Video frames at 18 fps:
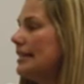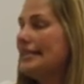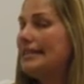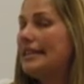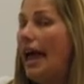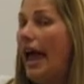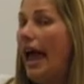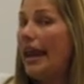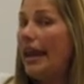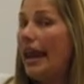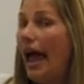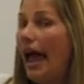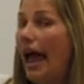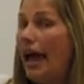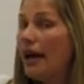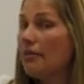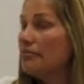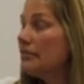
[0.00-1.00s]

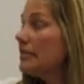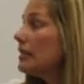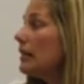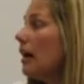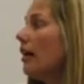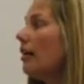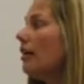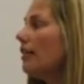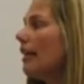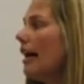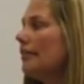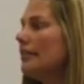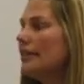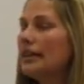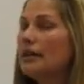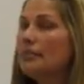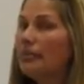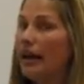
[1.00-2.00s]
10m's are allowed
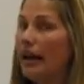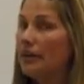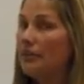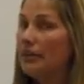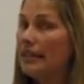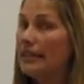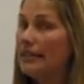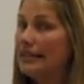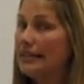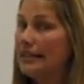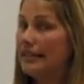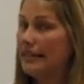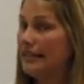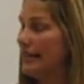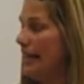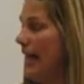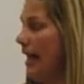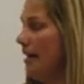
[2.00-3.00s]
to combine with
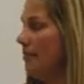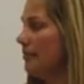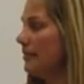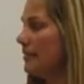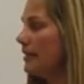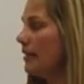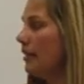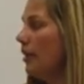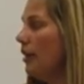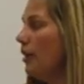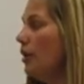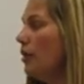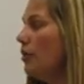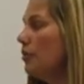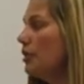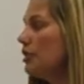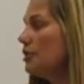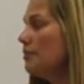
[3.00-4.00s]
6m's,
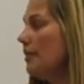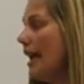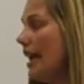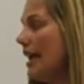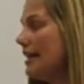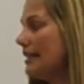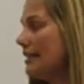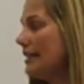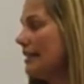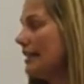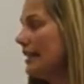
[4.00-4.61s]
which makes